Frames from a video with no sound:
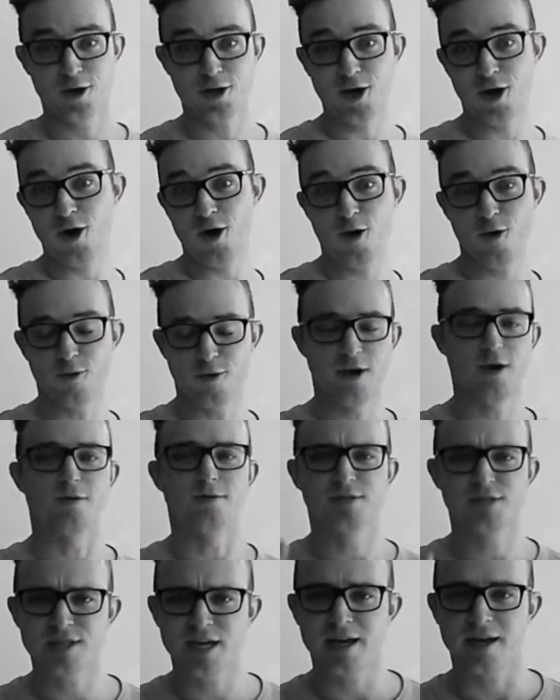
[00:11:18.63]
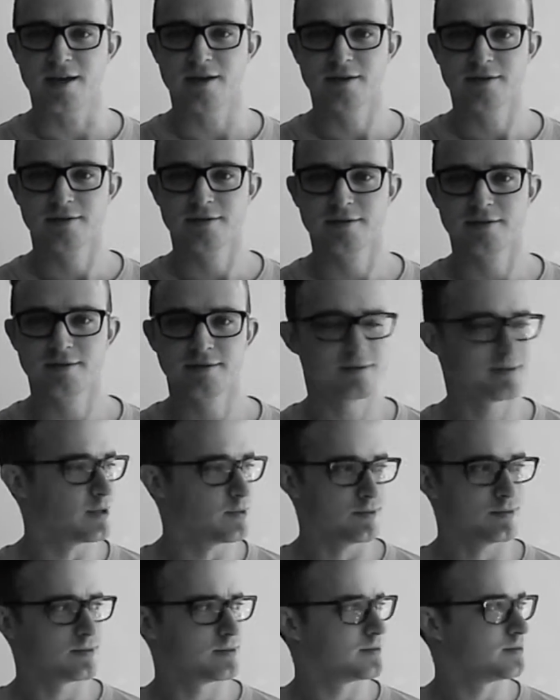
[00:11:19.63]
Go. No, stay.
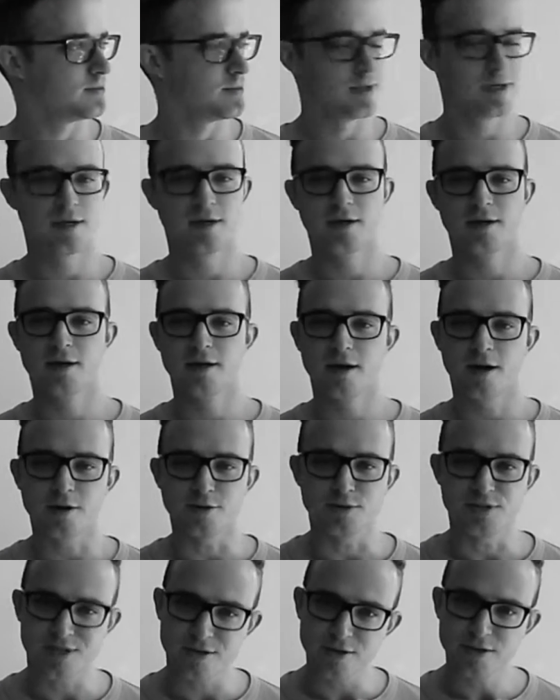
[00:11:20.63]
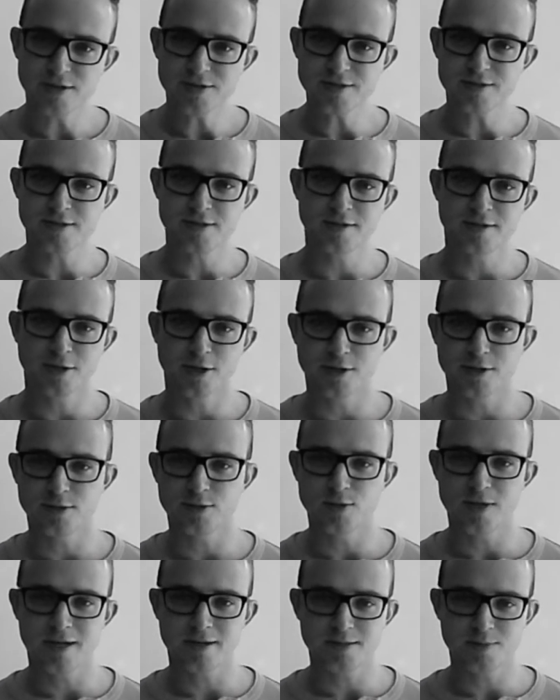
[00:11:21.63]
Don't. Are you serious? You're gonna
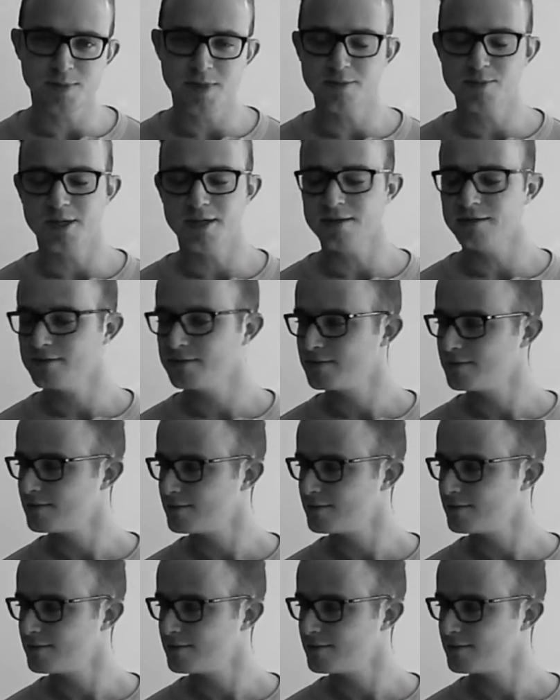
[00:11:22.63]
do that to me, man?